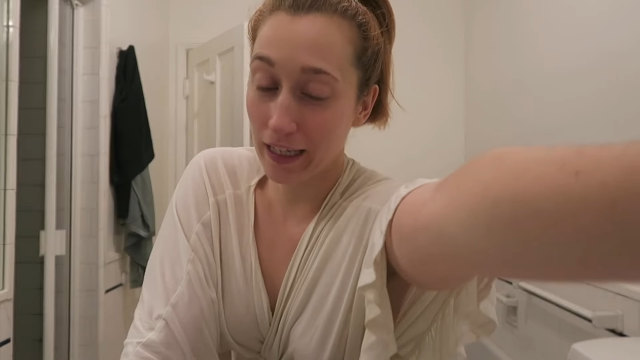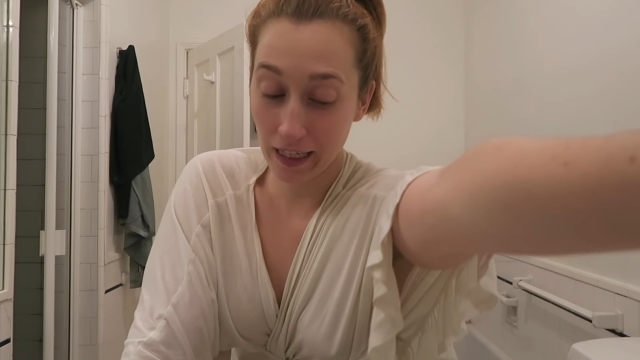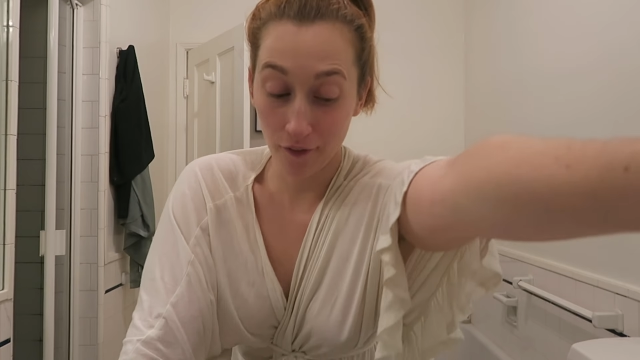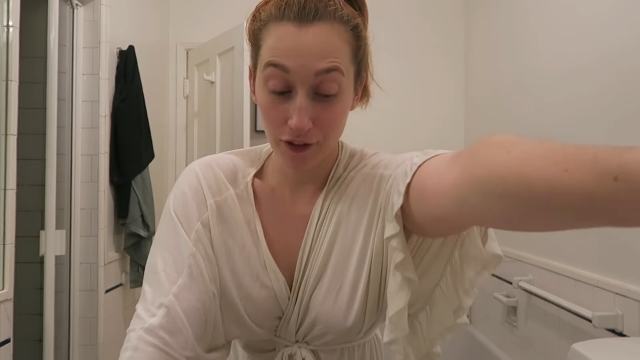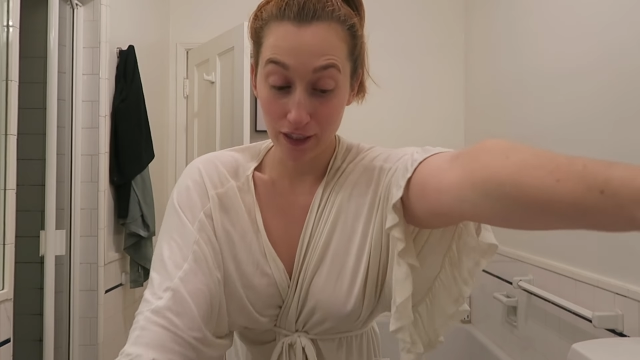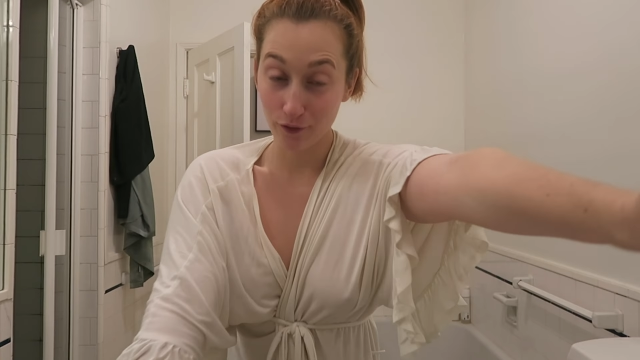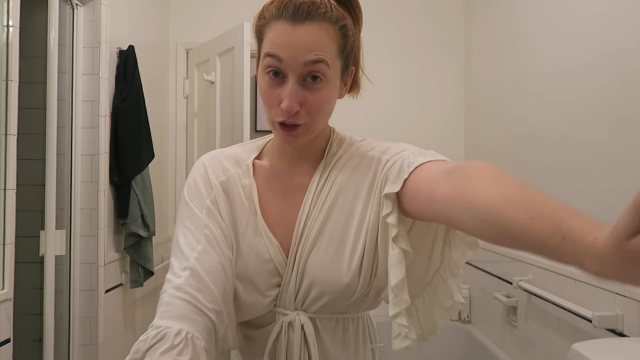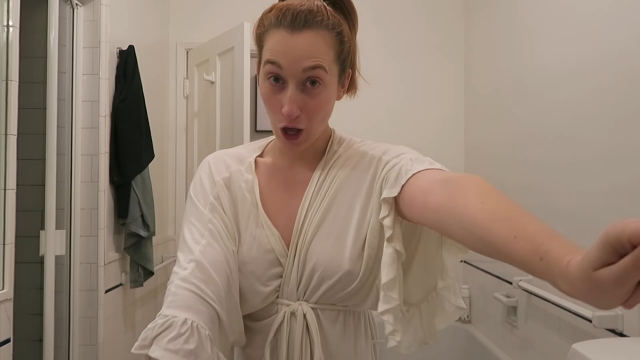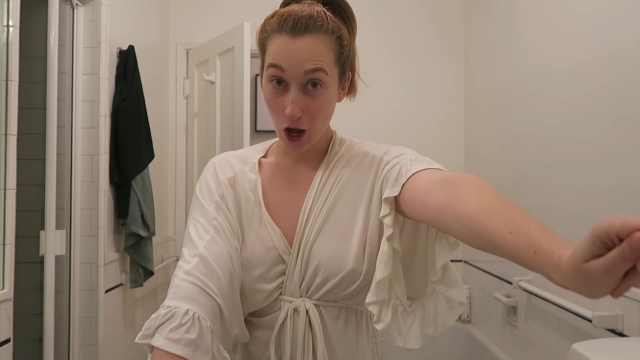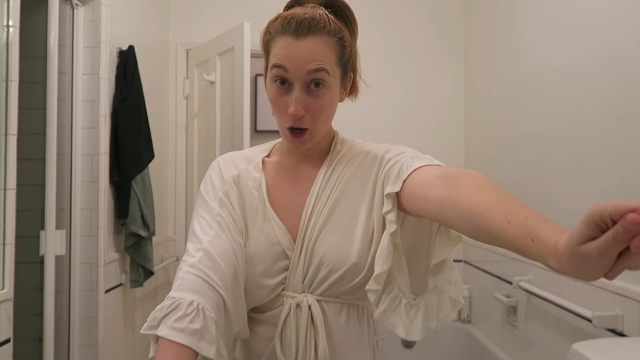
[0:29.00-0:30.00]
kicking off this
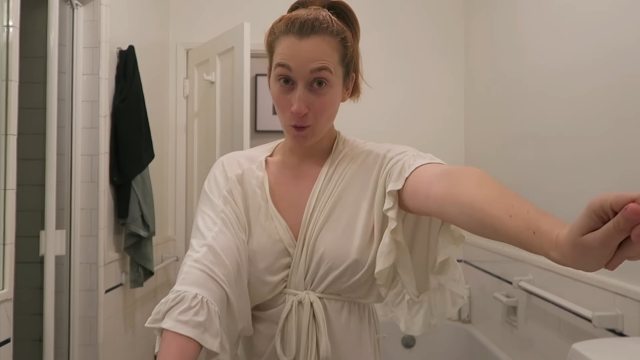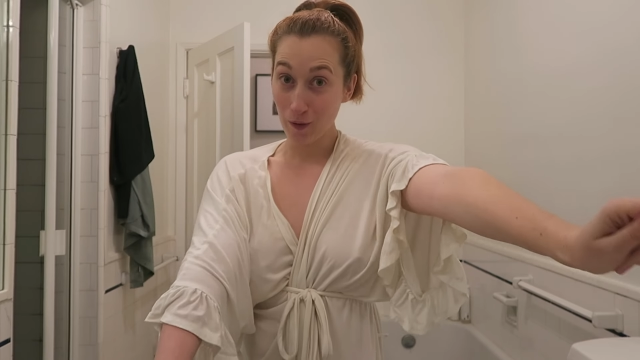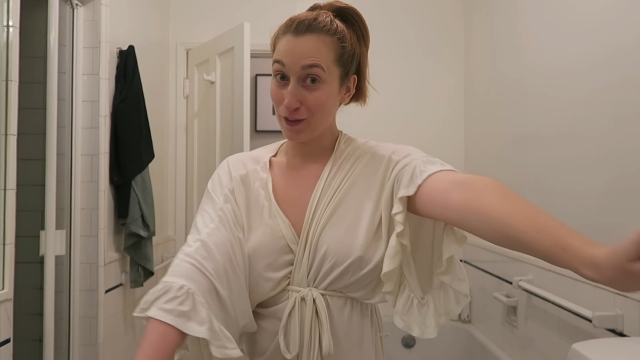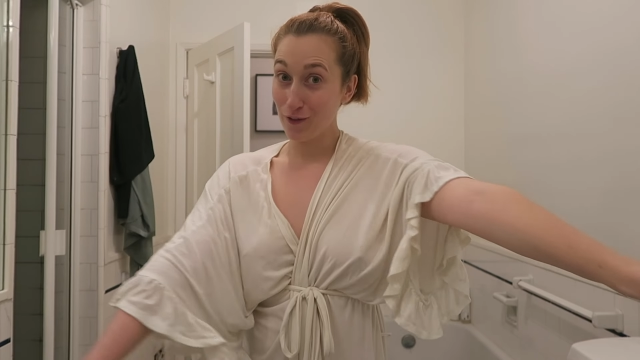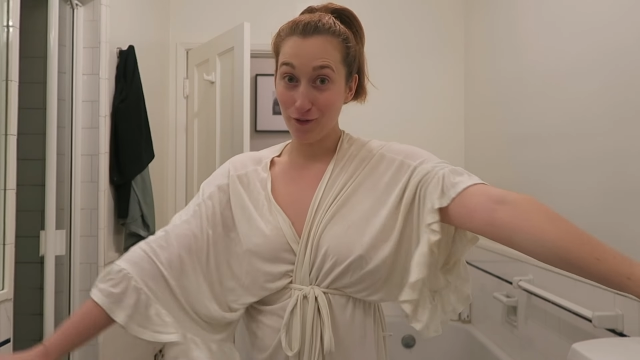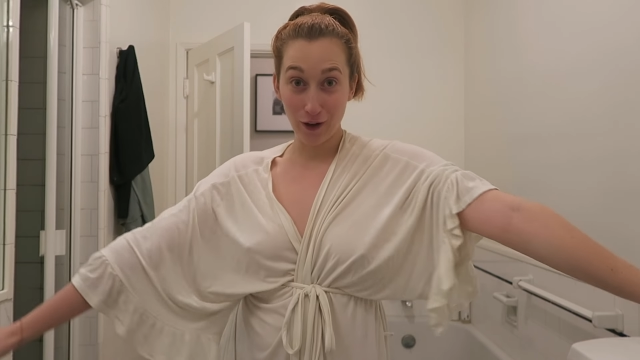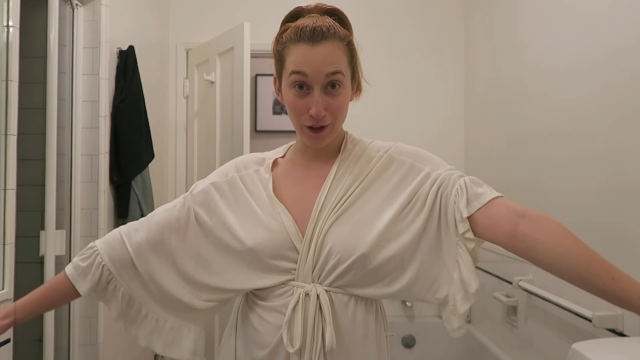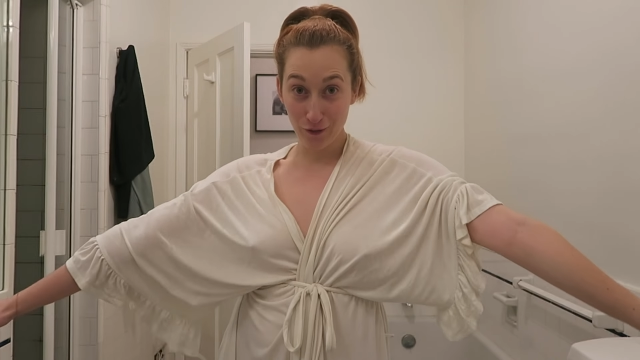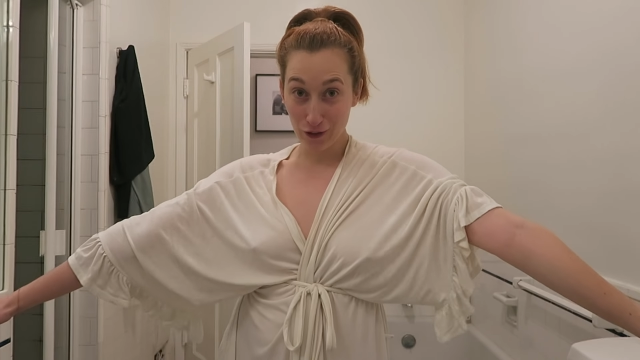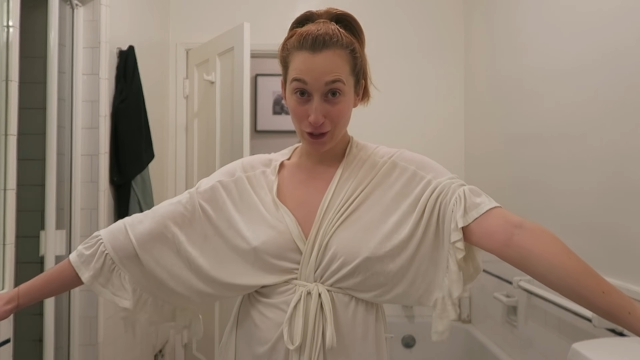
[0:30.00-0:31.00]
vlog with the
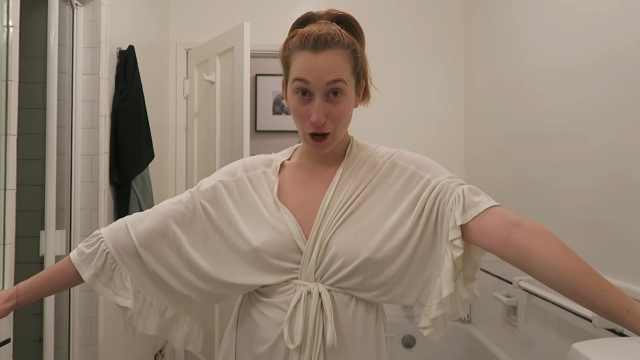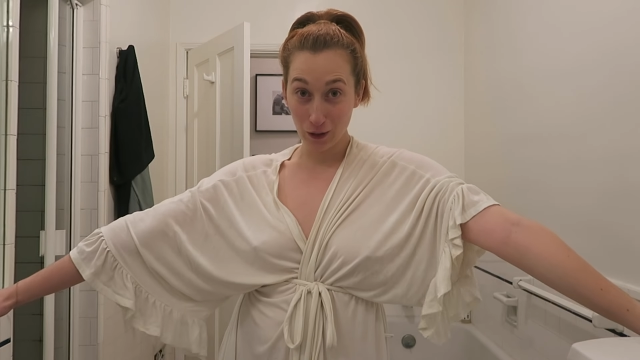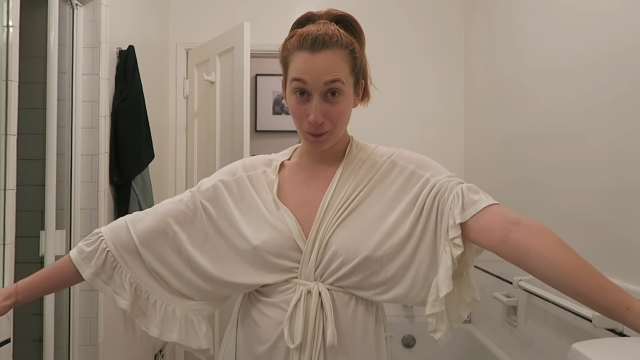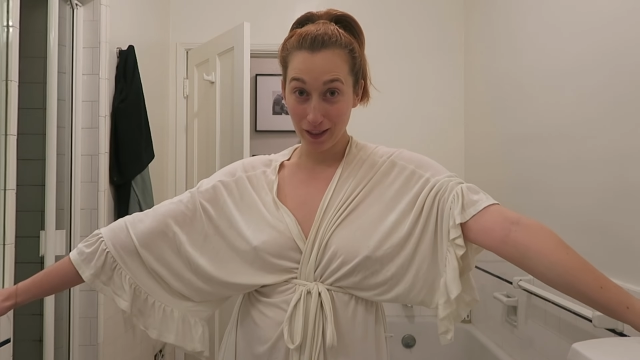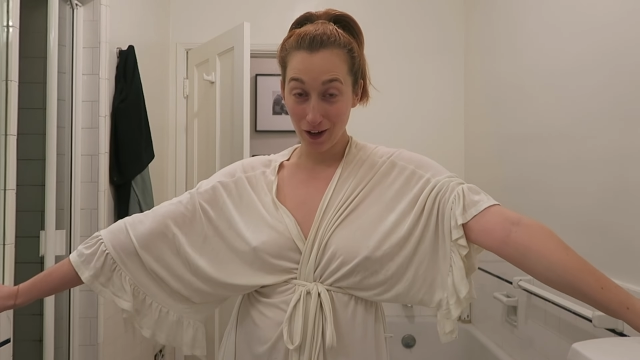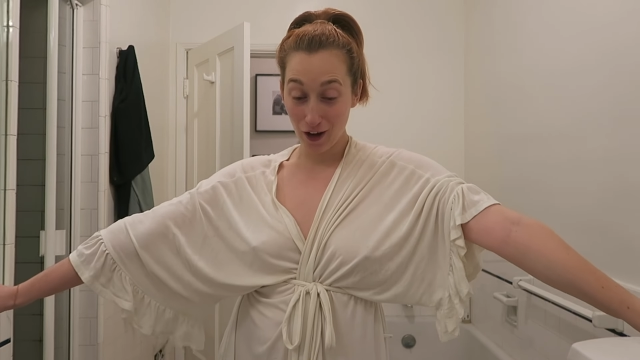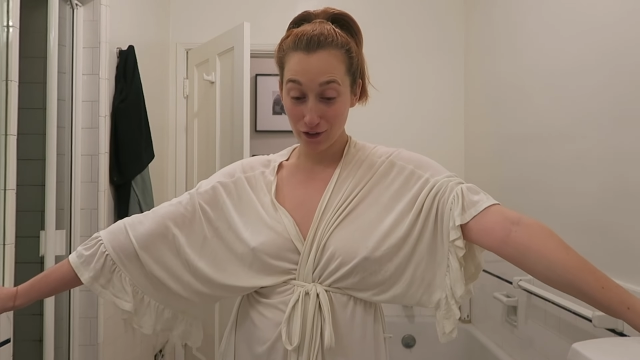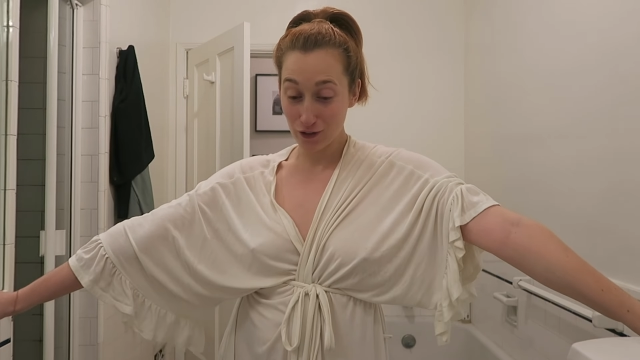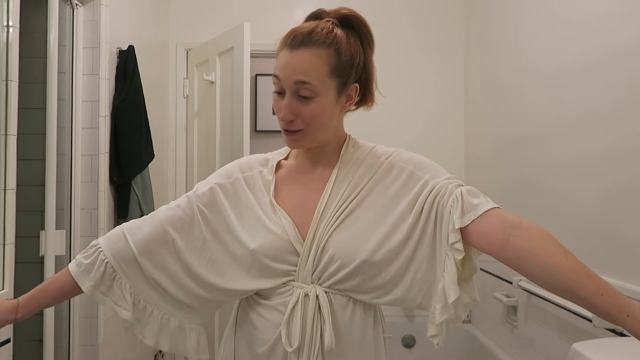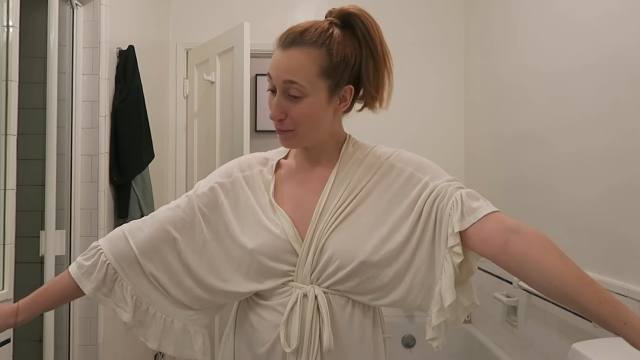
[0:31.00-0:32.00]
very first Halloween
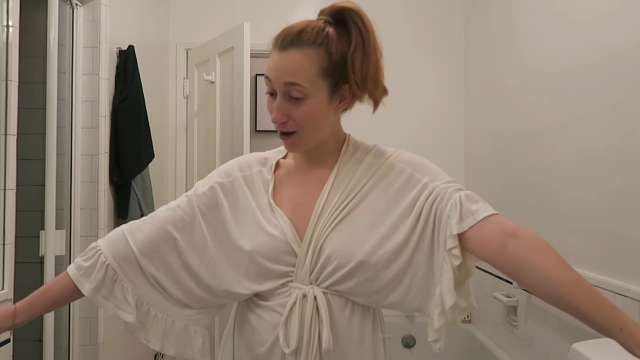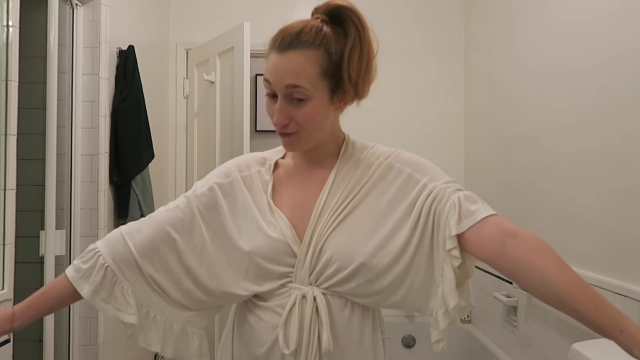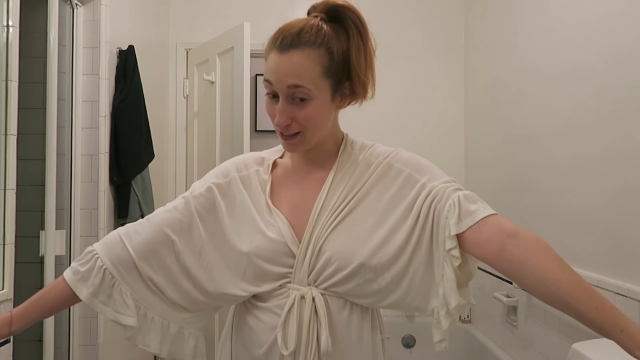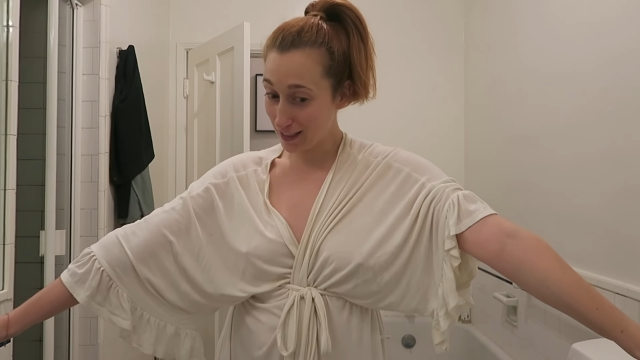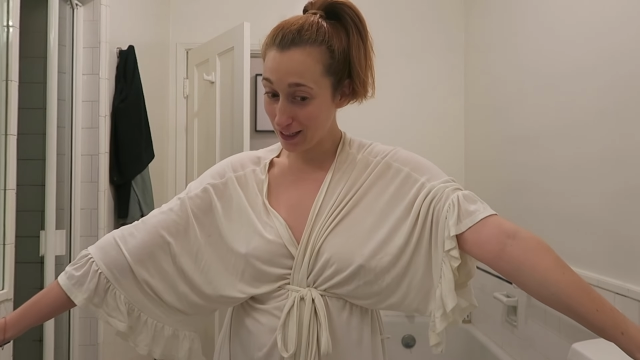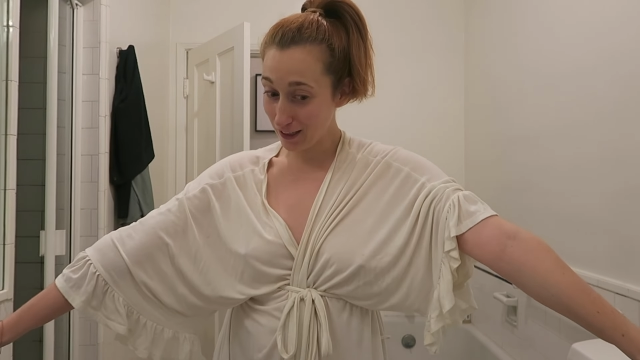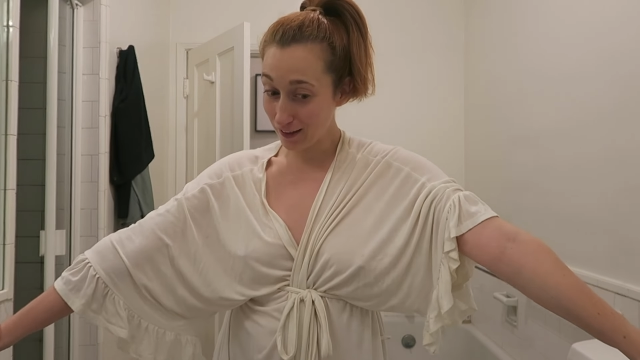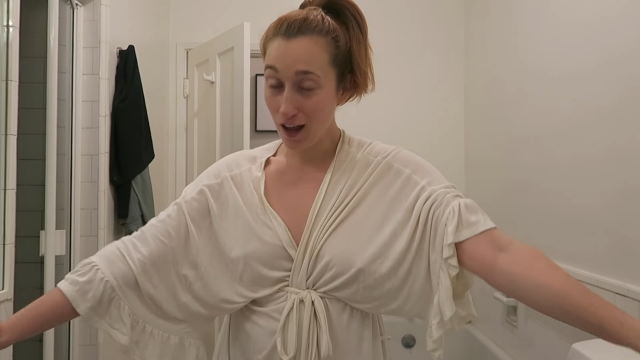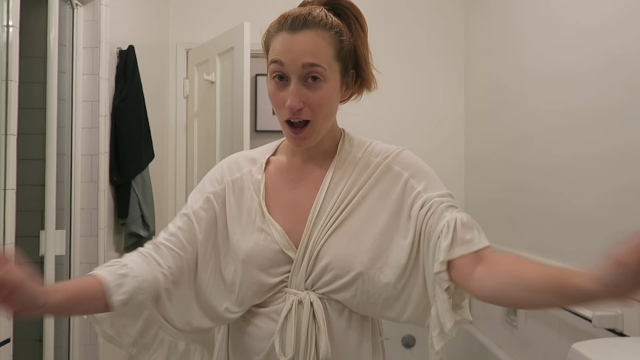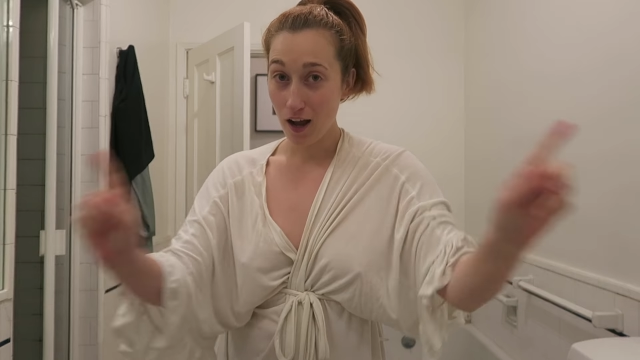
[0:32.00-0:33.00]
costume of the
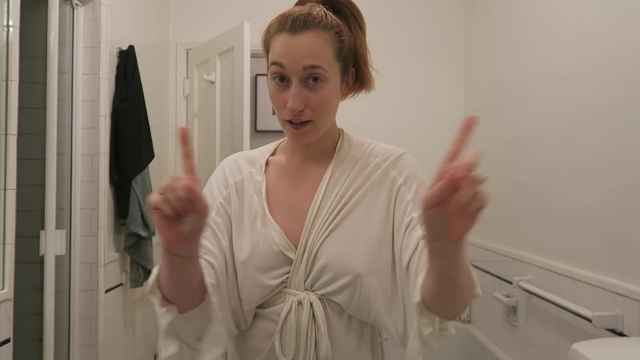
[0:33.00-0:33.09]
year,